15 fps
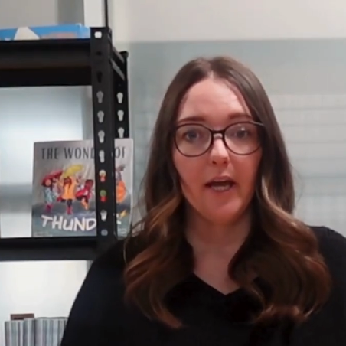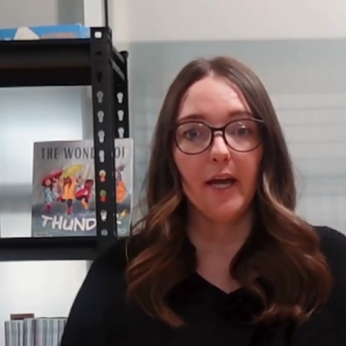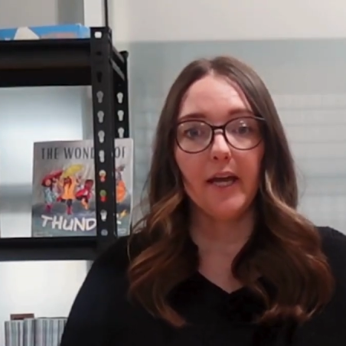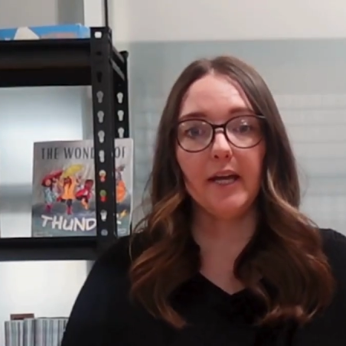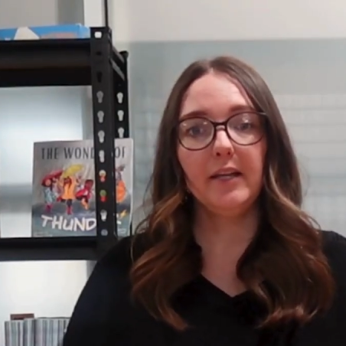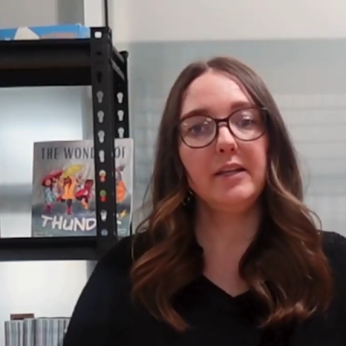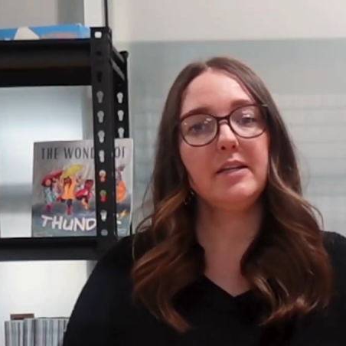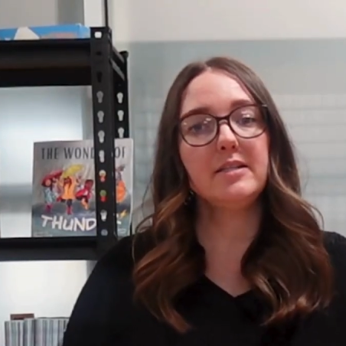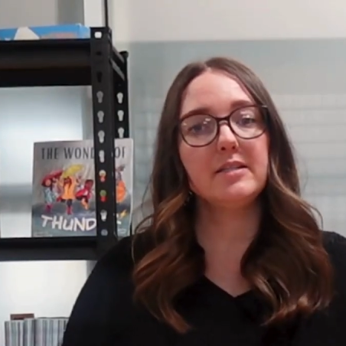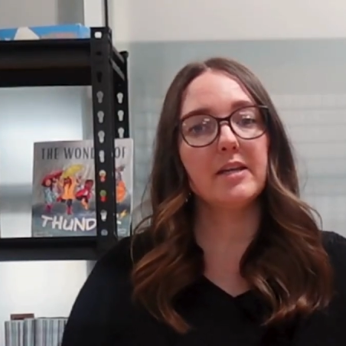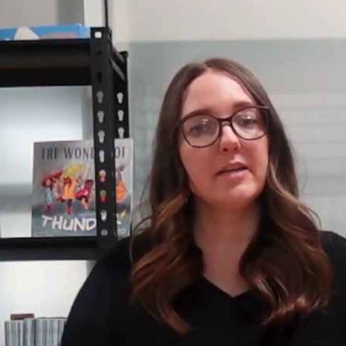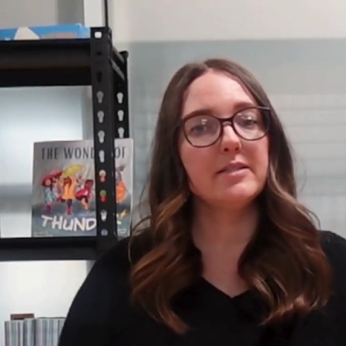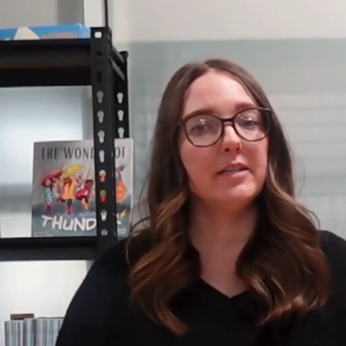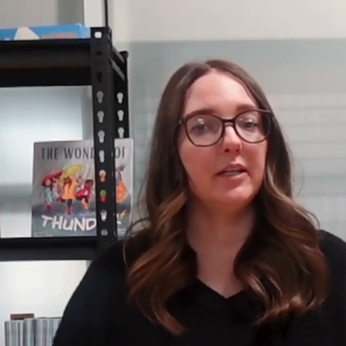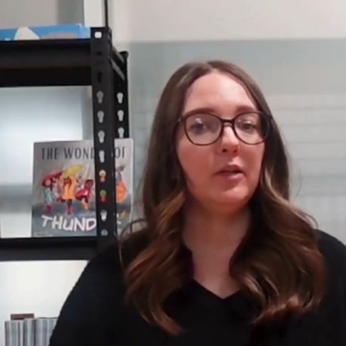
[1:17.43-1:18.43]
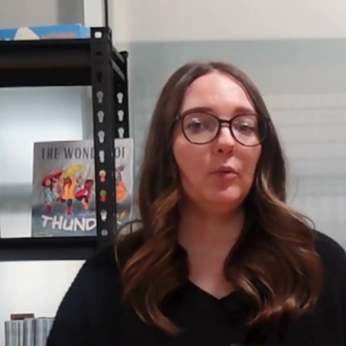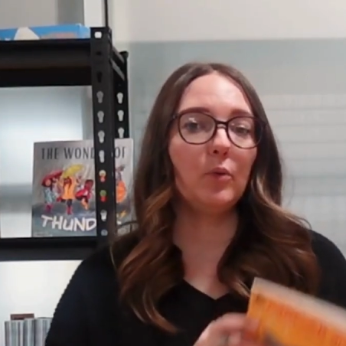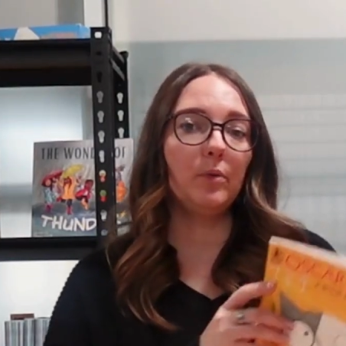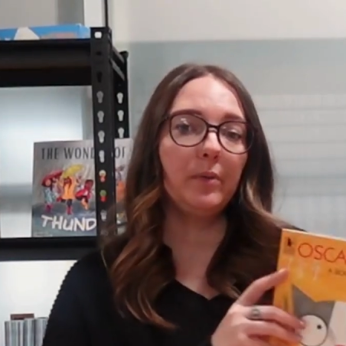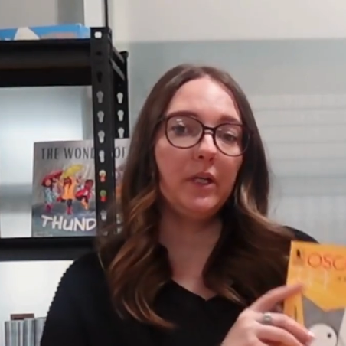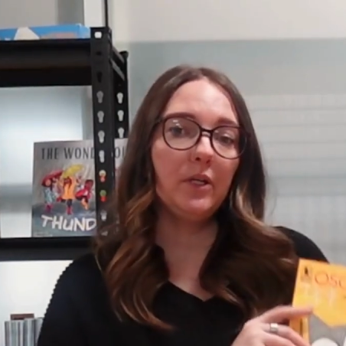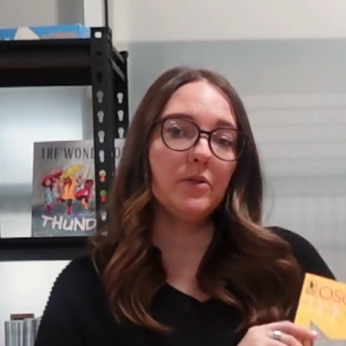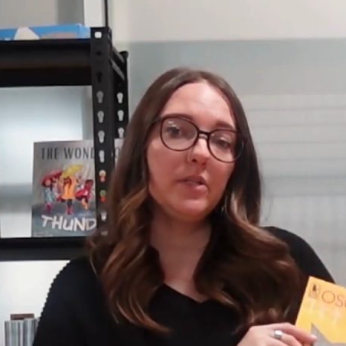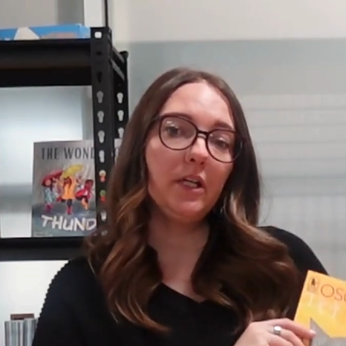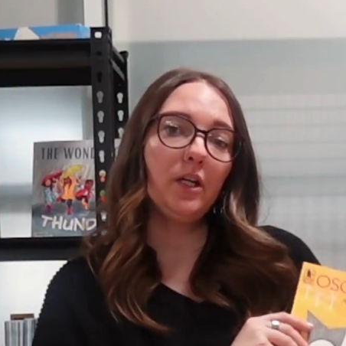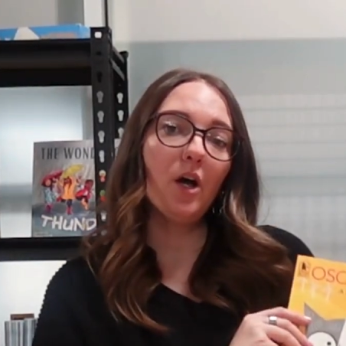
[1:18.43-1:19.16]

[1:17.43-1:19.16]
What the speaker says: In this lesson, we'll be using